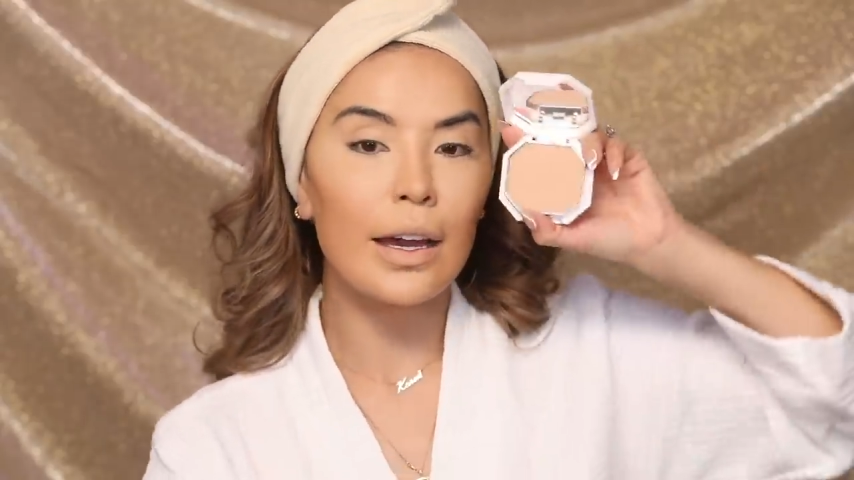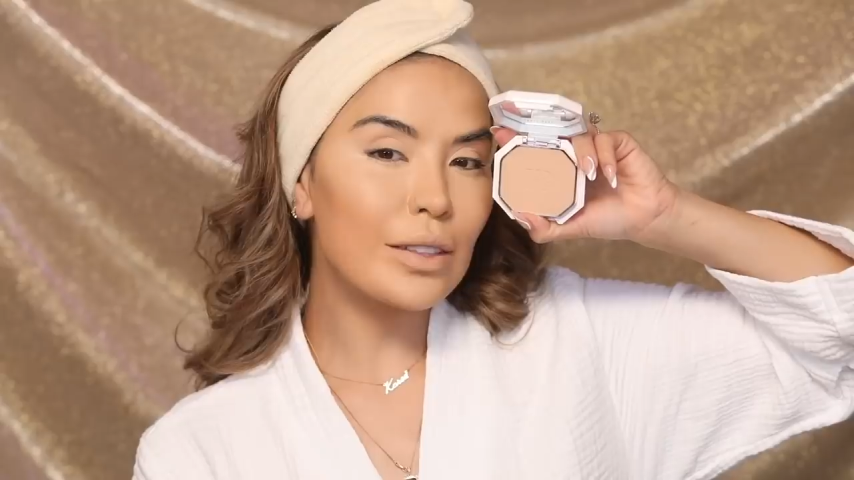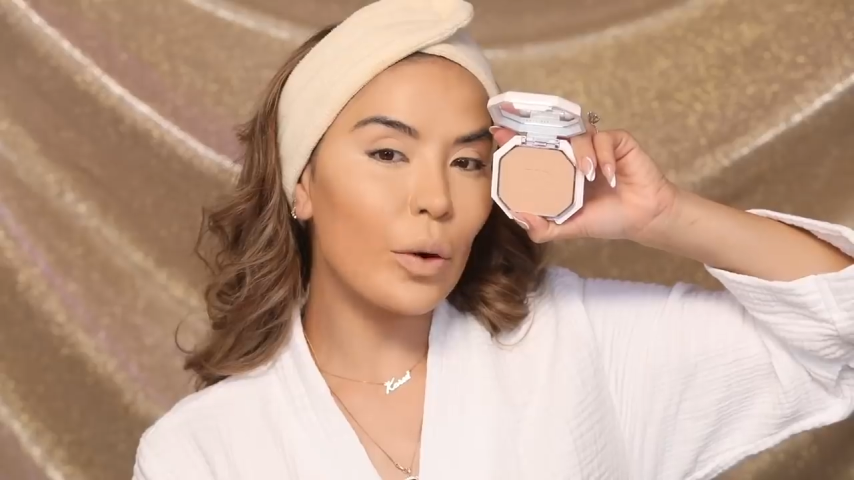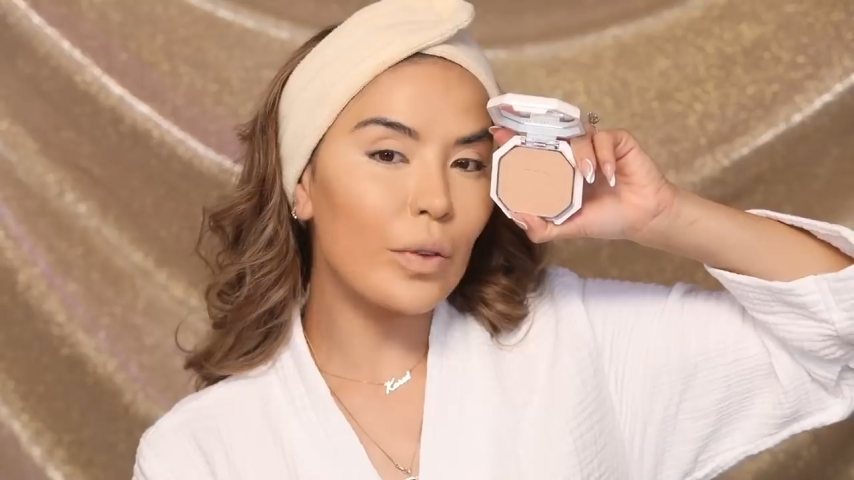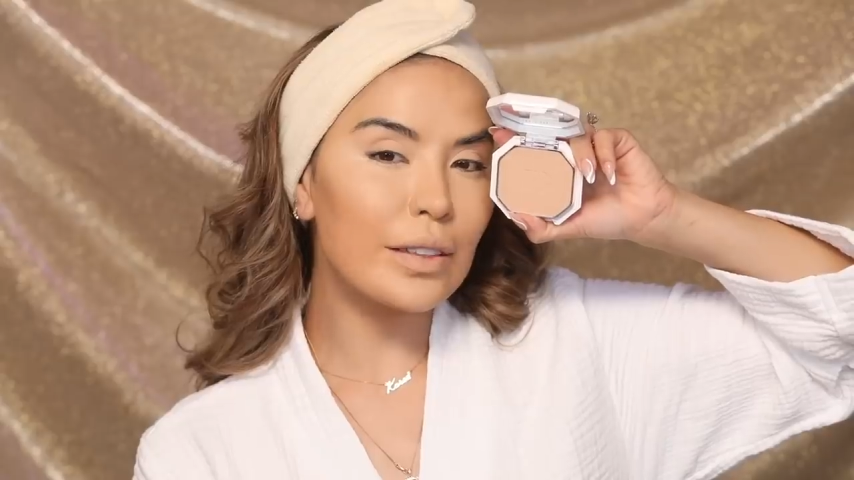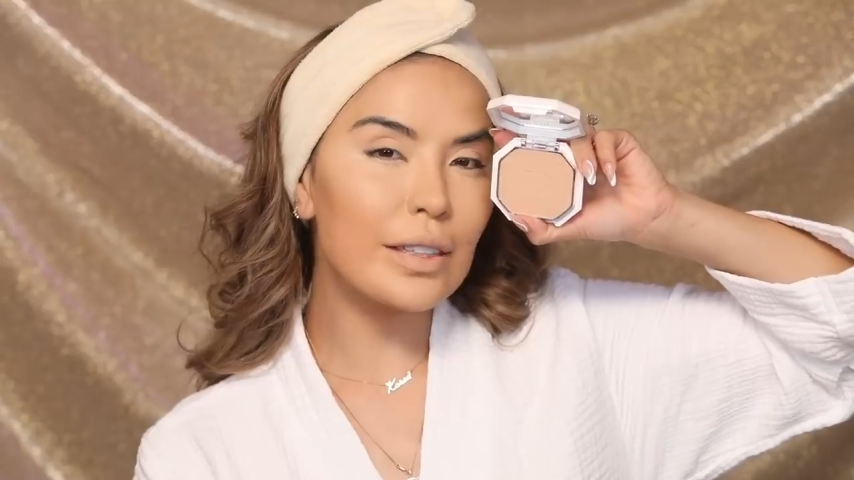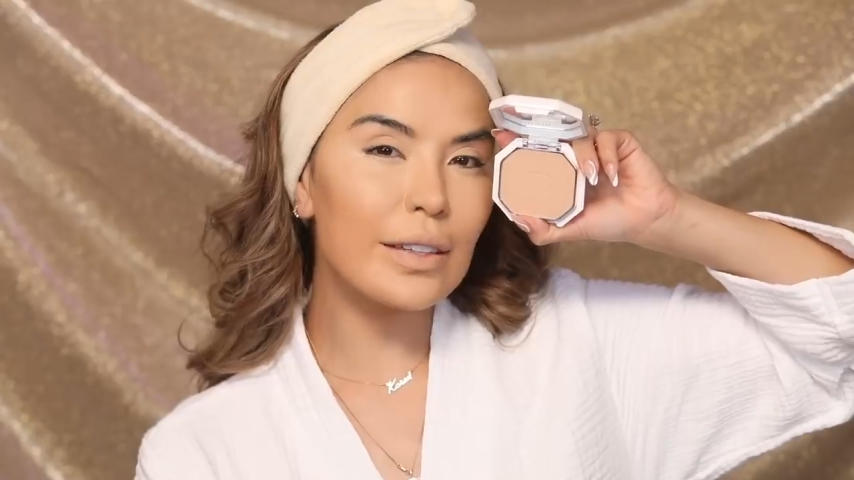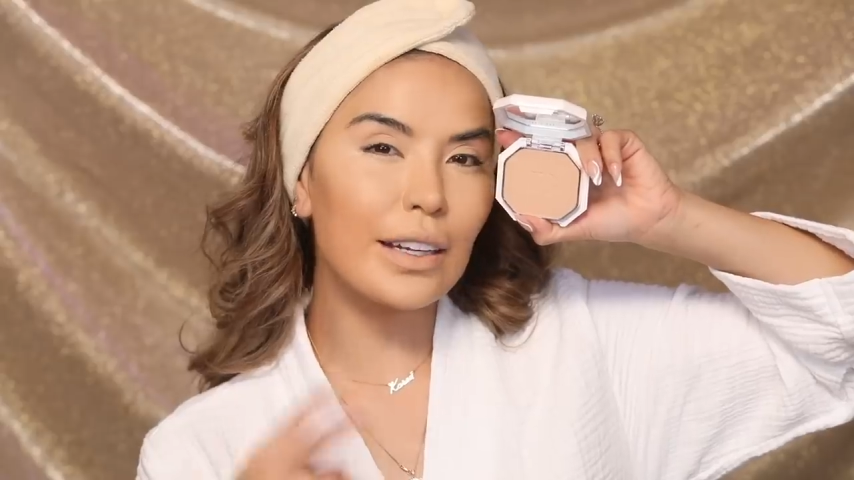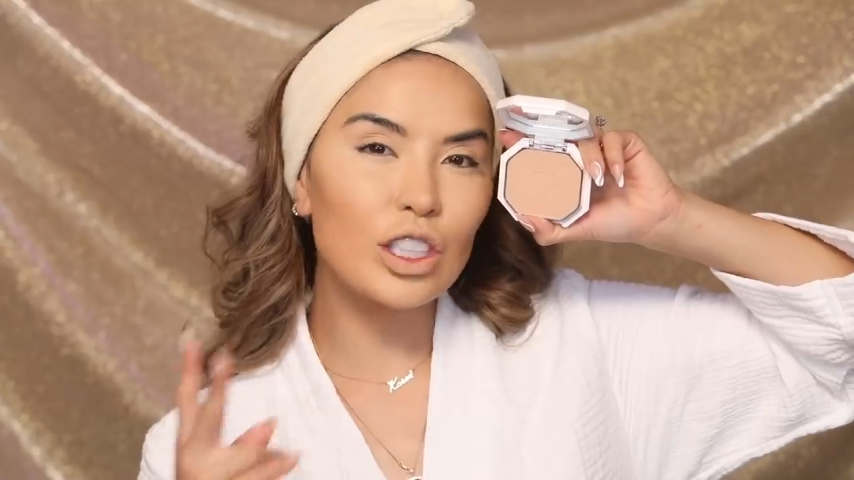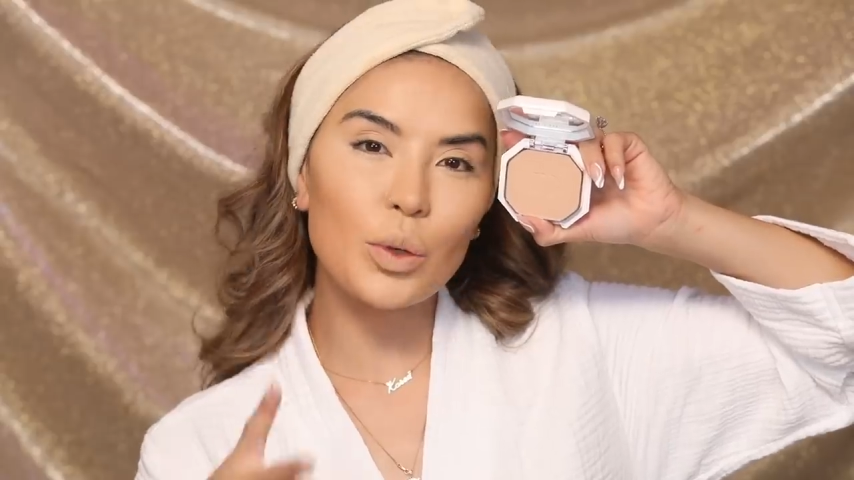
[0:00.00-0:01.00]
So this is
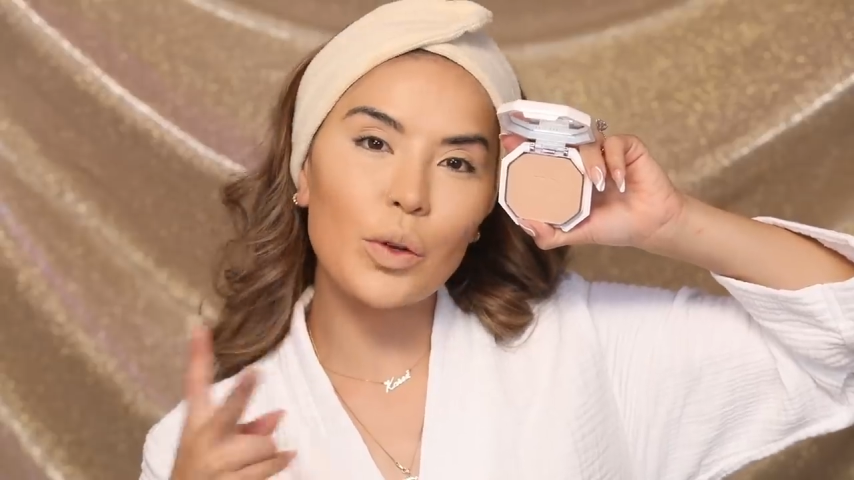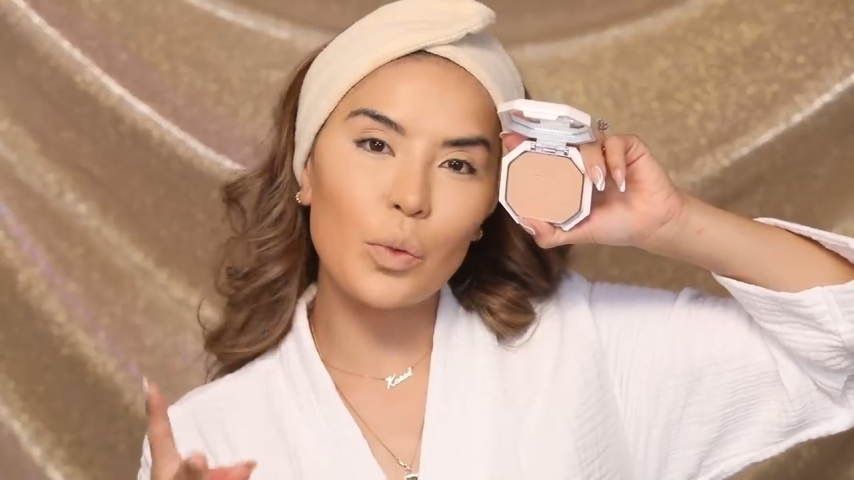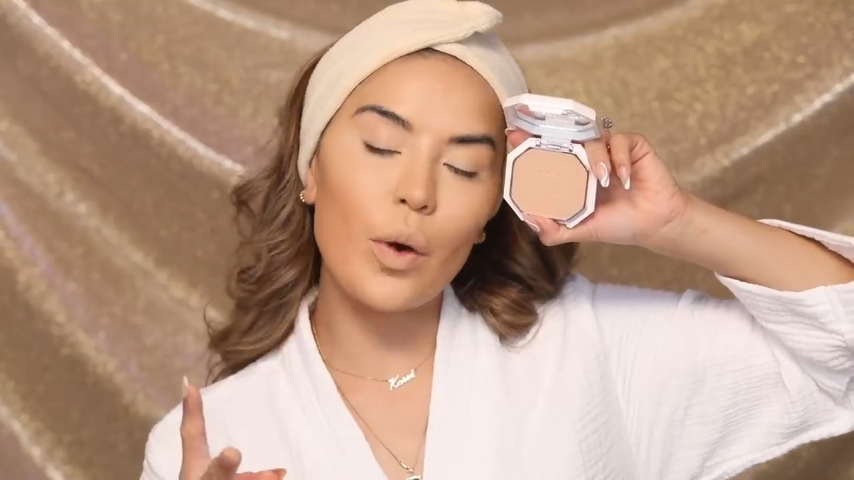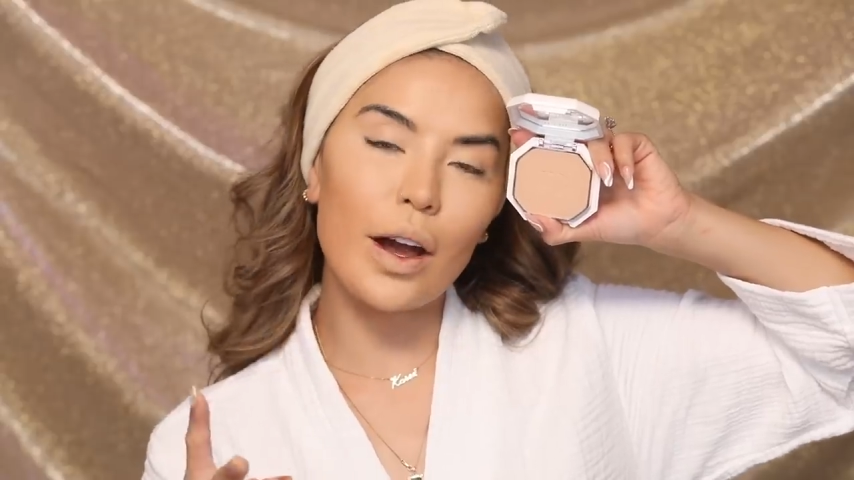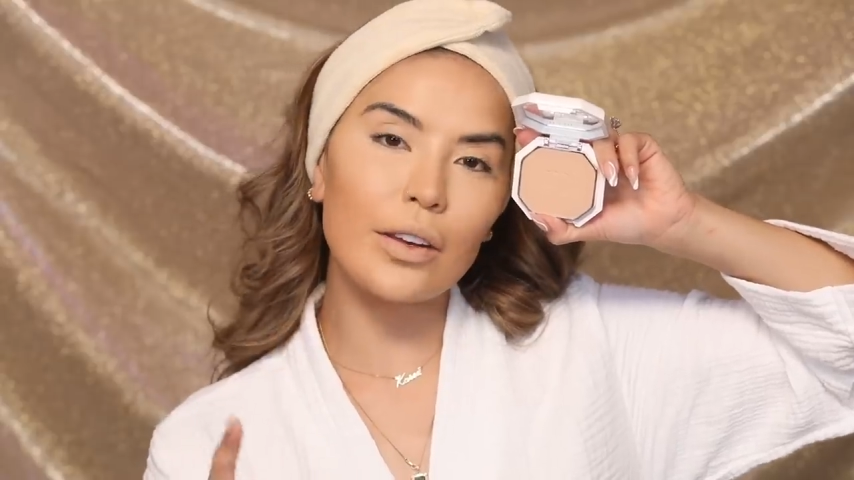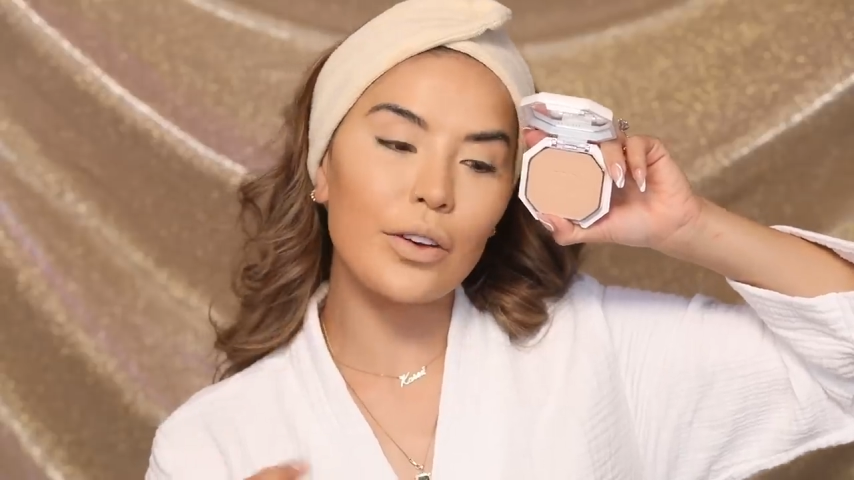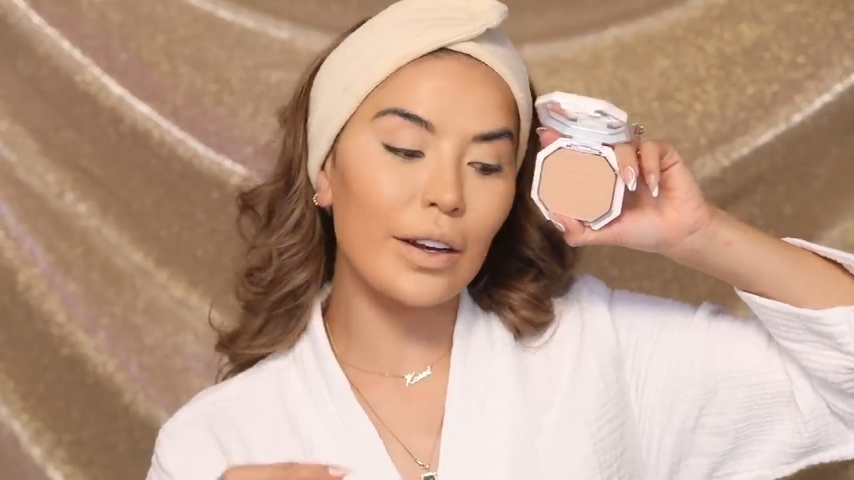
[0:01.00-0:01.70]
like a two-in-one.